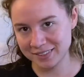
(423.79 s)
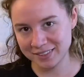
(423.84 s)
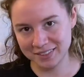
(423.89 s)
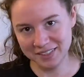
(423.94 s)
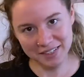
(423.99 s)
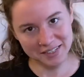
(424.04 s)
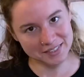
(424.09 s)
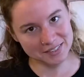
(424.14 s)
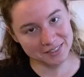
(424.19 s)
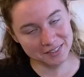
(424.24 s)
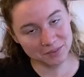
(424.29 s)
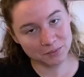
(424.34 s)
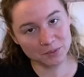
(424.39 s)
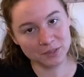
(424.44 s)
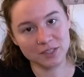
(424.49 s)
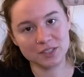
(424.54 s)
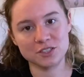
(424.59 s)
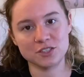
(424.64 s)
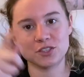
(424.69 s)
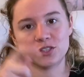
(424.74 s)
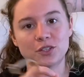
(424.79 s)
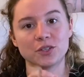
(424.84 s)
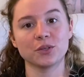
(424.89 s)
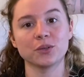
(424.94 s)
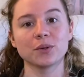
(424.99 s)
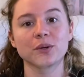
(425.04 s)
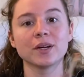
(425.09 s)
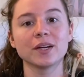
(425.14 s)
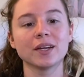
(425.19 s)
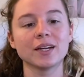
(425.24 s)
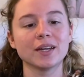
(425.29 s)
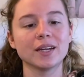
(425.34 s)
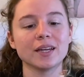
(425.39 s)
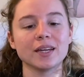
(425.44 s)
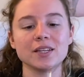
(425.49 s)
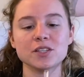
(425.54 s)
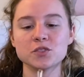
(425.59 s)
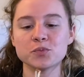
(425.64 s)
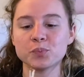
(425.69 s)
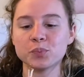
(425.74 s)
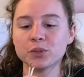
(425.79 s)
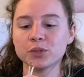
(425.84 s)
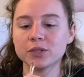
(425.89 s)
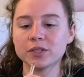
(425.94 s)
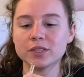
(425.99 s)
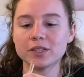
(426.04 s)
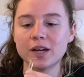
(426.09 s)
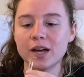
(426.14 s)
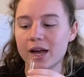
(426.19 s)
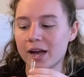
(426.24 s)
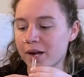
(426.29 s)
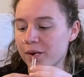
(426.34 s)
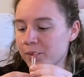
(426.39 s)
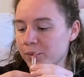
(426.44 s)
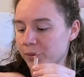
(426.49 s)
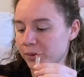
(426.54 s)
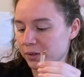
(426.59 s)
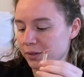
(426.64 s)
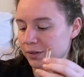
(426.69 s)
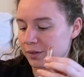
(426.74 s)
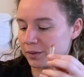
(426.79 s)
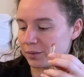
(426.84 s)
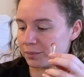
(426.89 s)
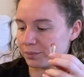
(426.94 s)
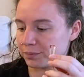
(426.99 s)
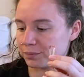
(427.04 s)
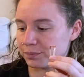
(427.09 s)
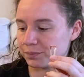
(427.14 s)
to last thing we need to do is put our